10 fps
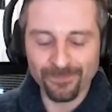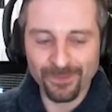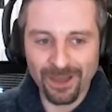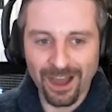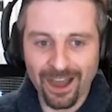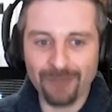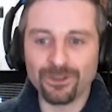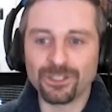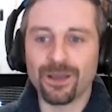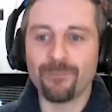I
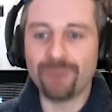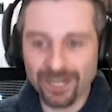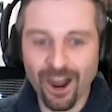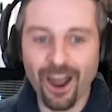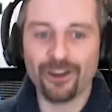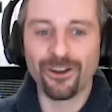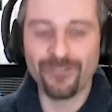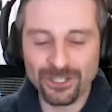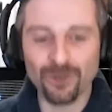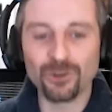was a bit tired of
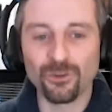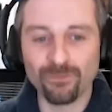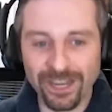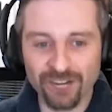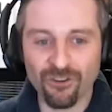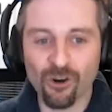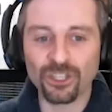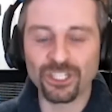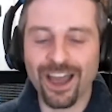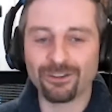the social media role,
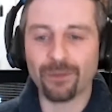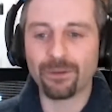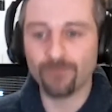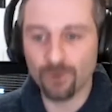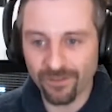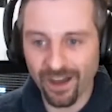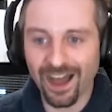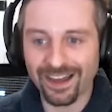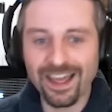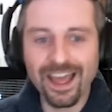so I had time to move
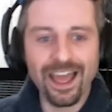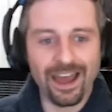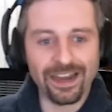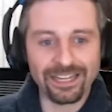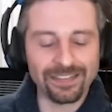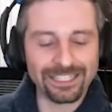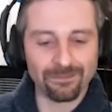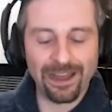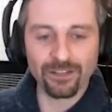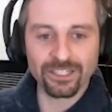on and let
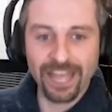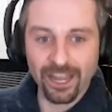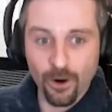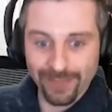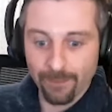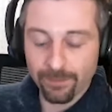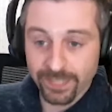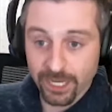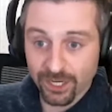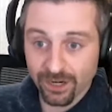someone else take over that
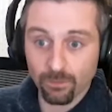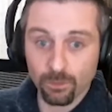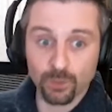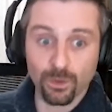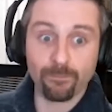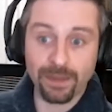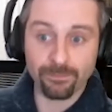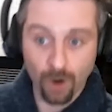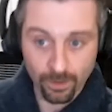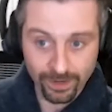position, which is what Ben
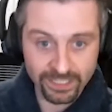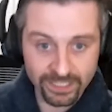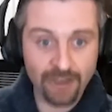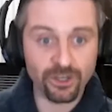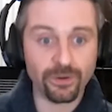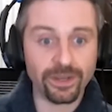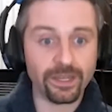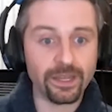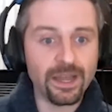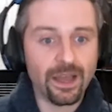Marwick is now
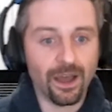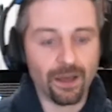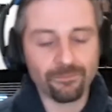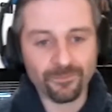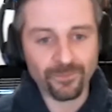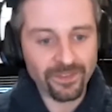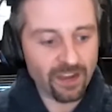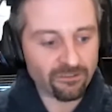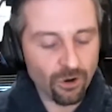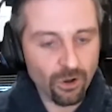doing in
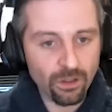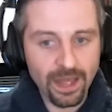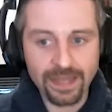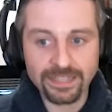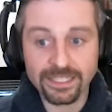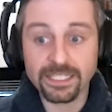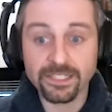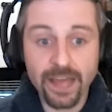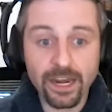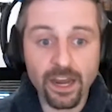that role. And since
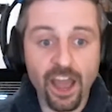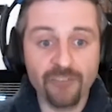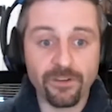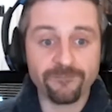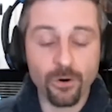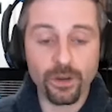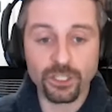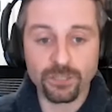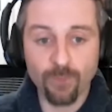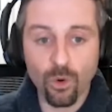then, I've been
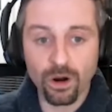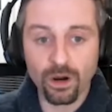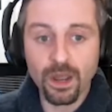focused more